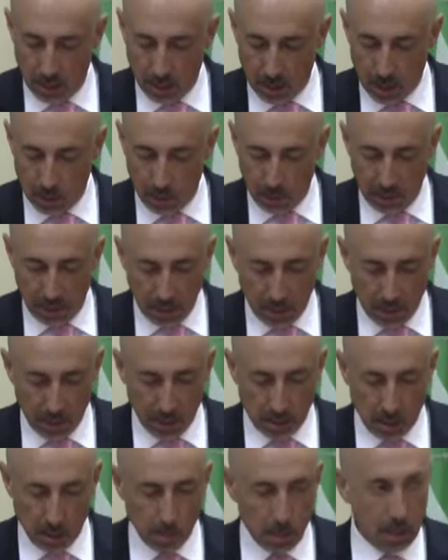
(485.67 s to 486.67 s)
Spain has
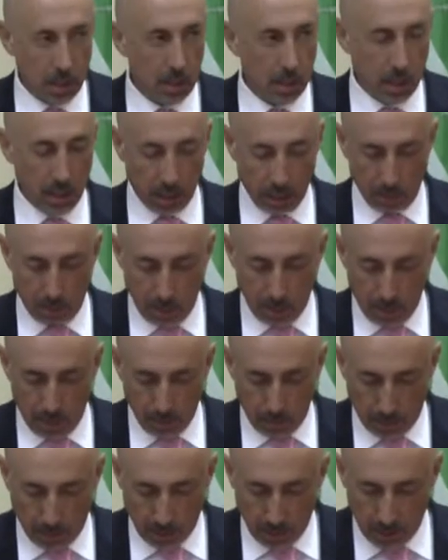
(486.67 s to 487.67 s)
adopted a Caribbean
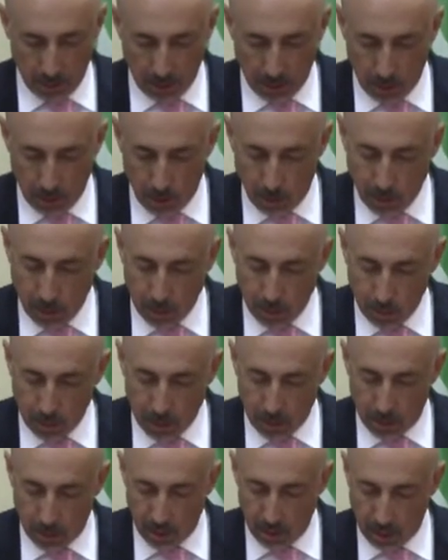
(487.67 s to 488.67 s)
policy driven
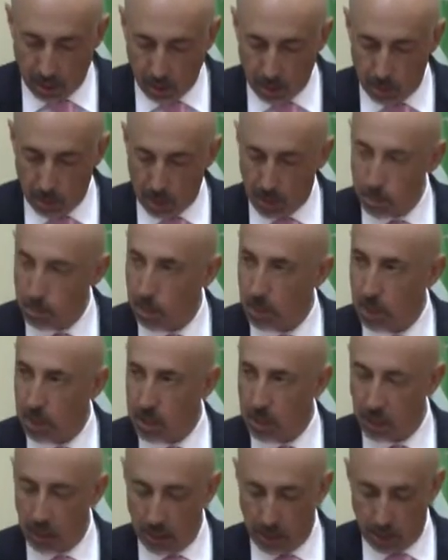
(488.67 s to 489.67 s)
by our economic and
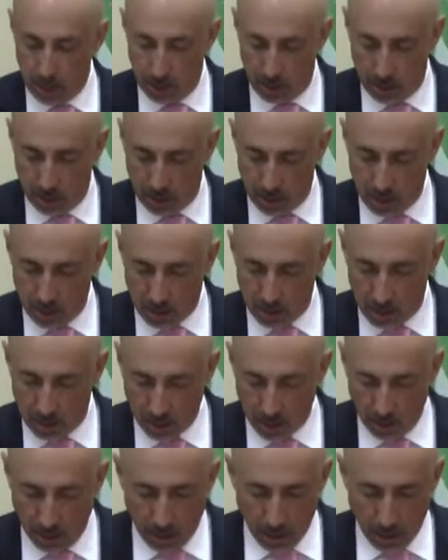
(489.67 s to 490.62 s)
political interests